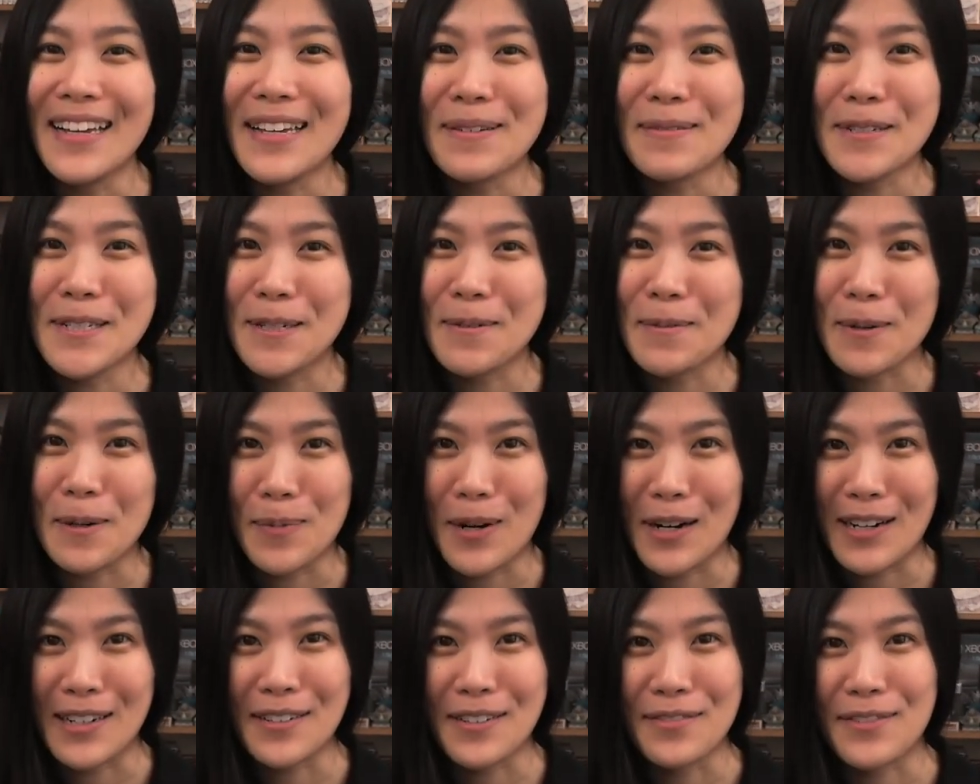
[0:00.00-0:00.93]
am super
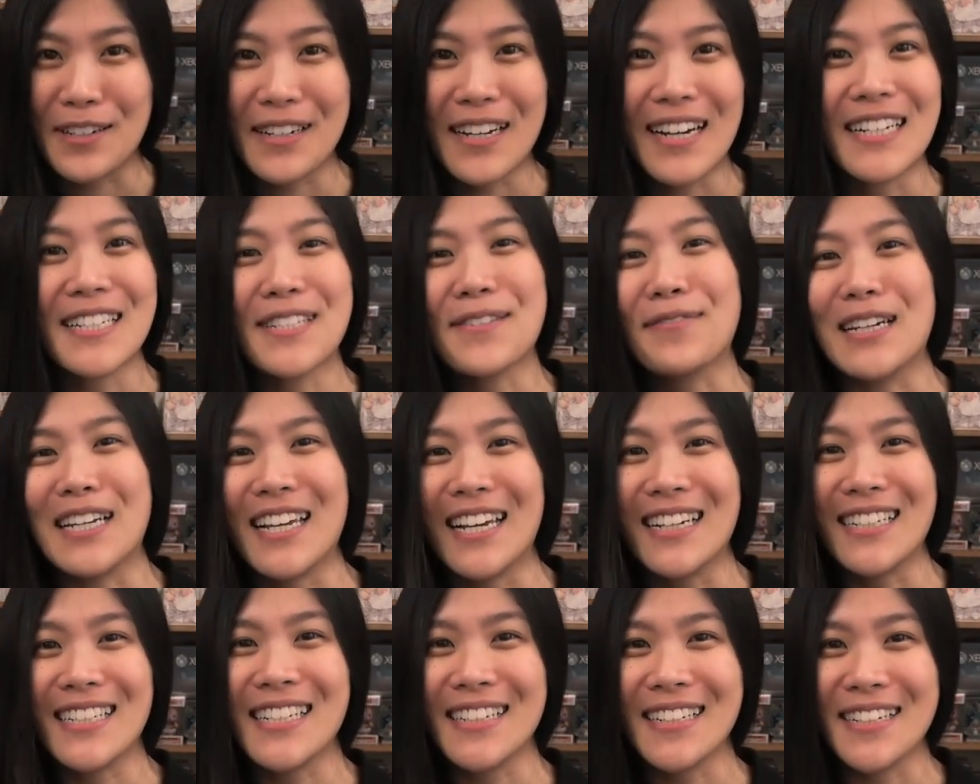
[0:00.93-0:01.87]
proud of you guys for
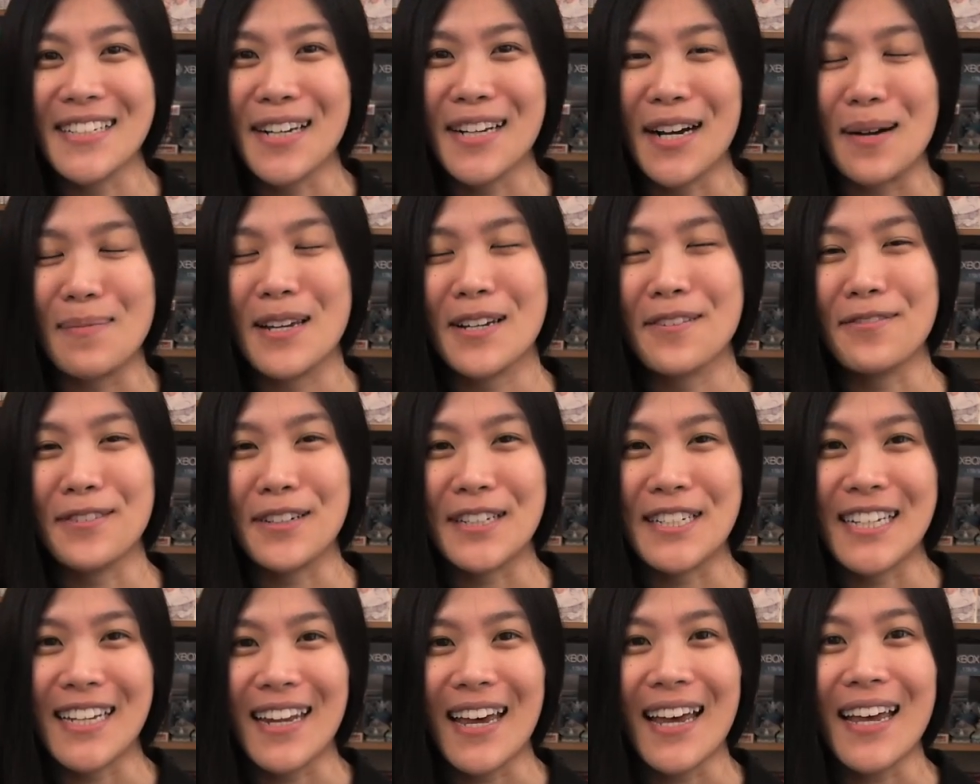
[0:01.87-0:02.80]
guessing the topic for
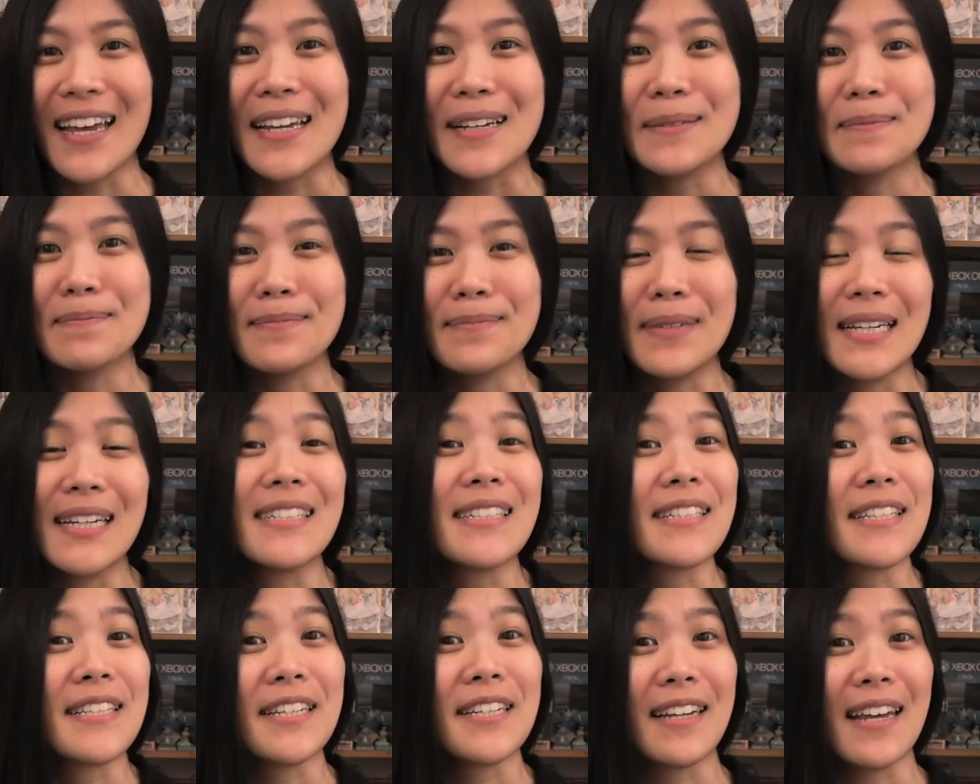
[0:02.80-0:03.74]
today, because
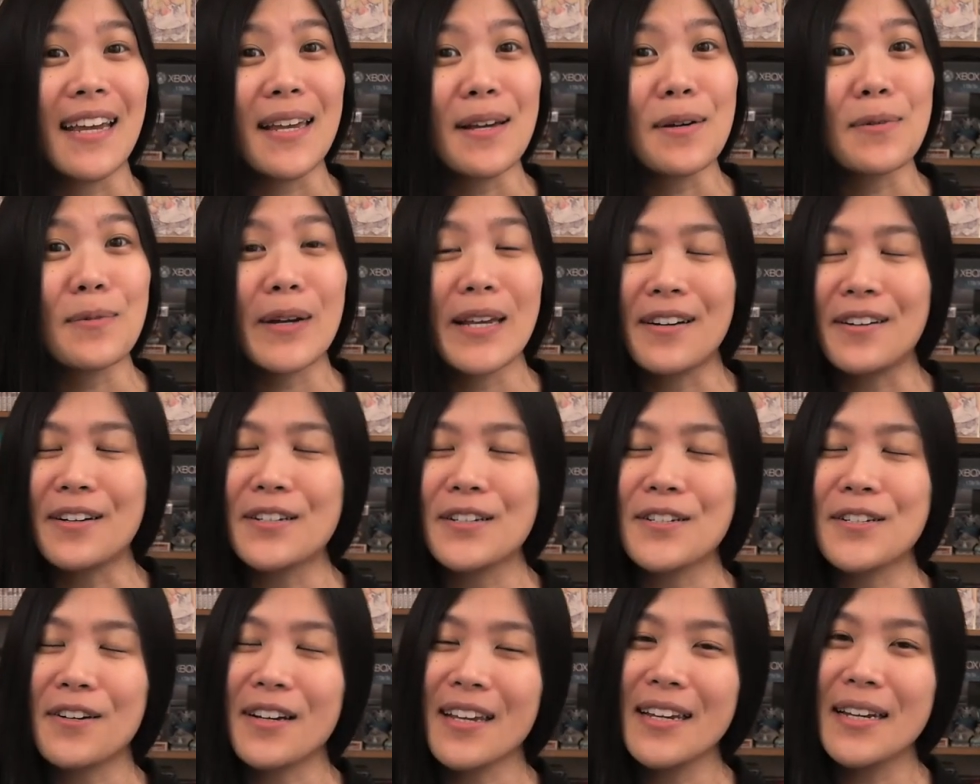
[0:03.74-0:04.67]
today we are
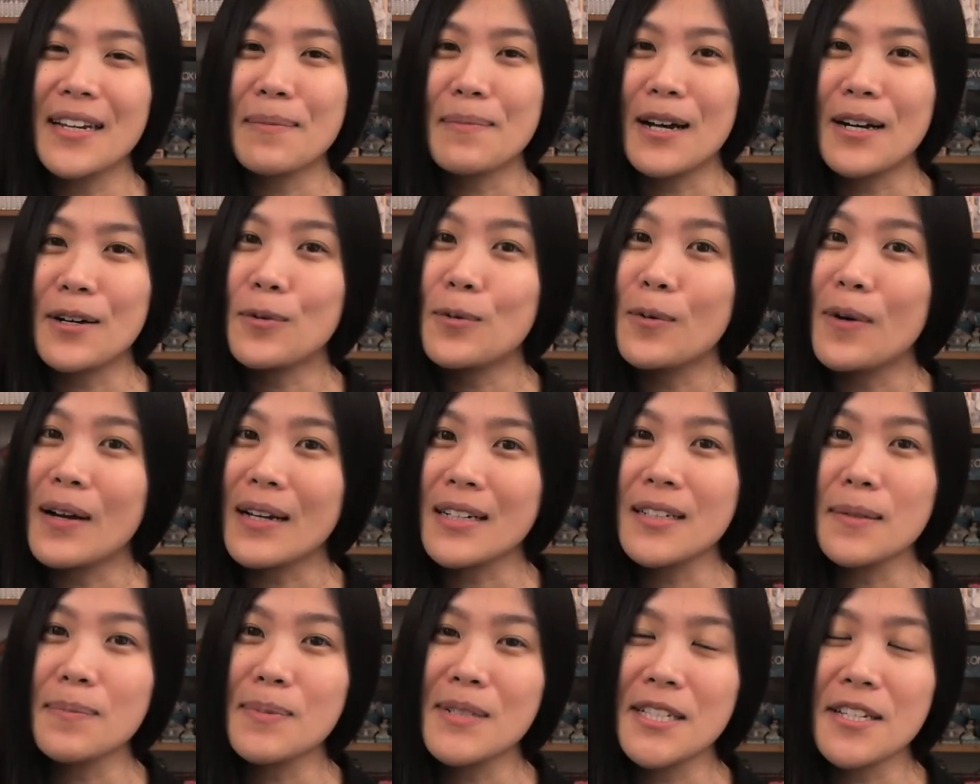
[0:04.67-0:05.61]
talking about what
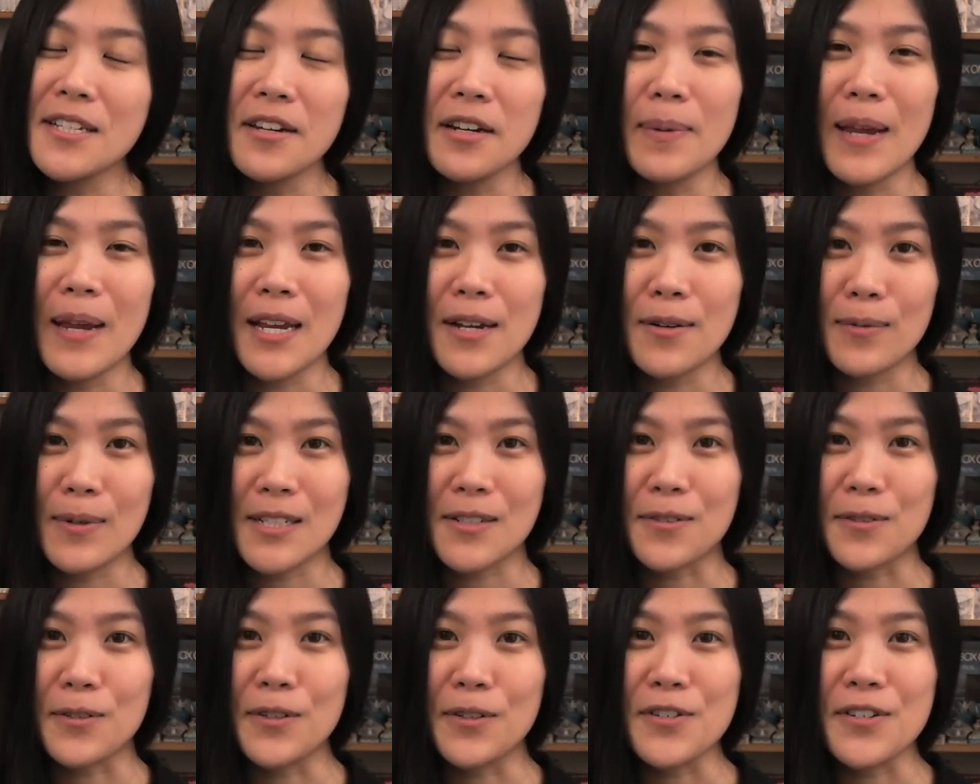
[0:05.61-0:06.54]
Clip Studio Paint was
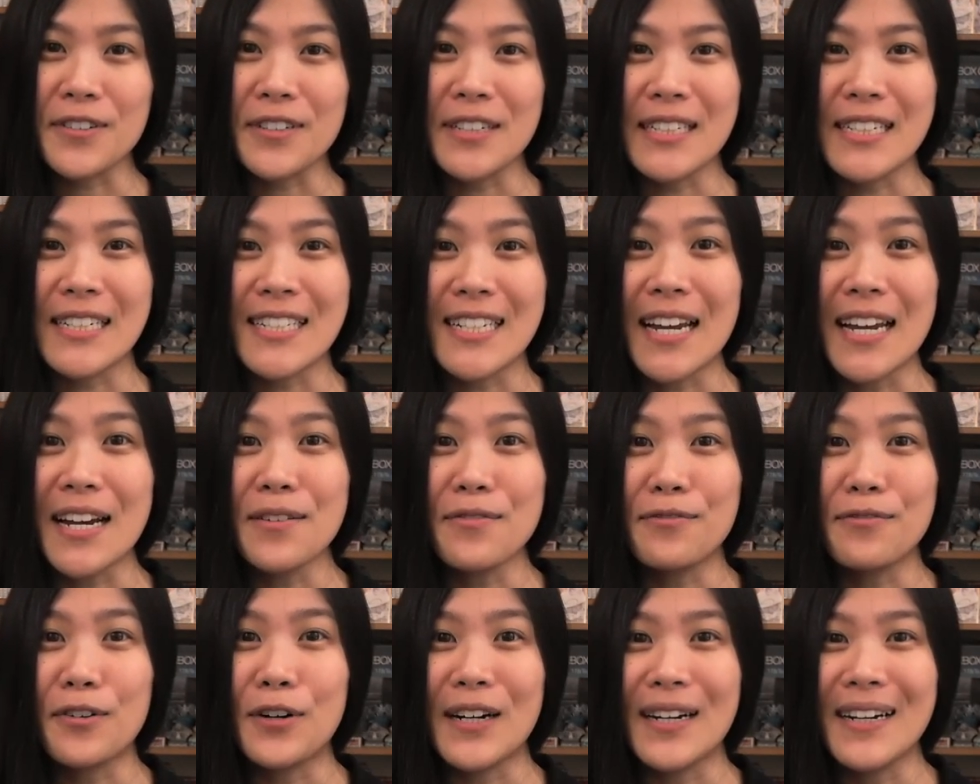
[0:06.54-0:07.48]
originally designed
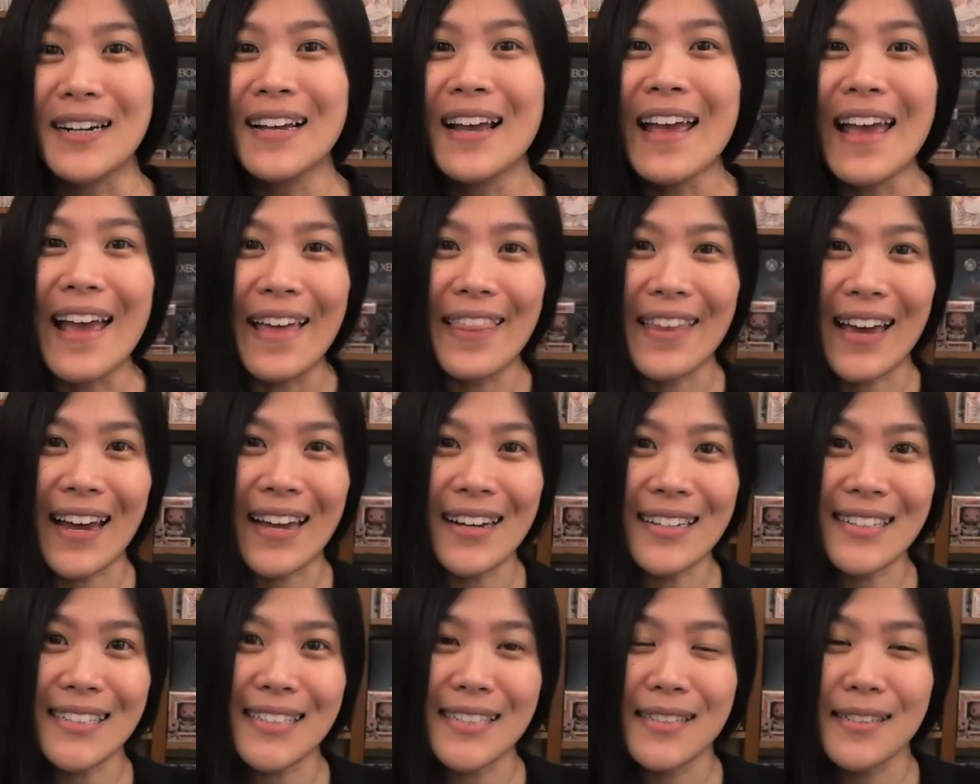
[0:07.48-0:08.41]
for, and that
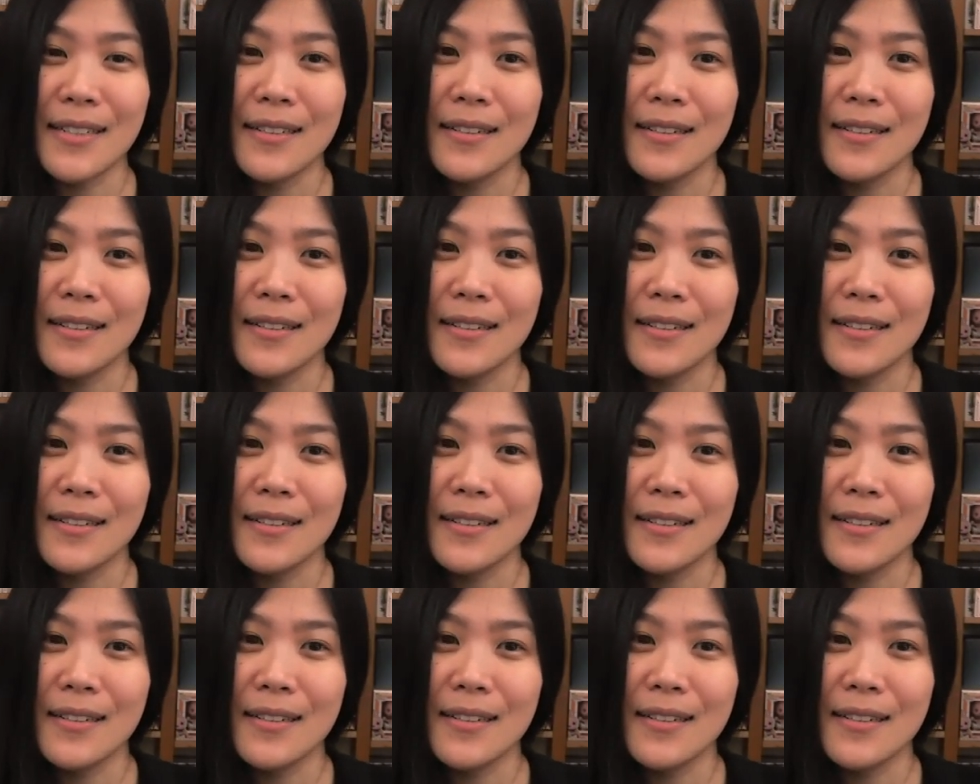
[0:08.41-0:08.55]
is...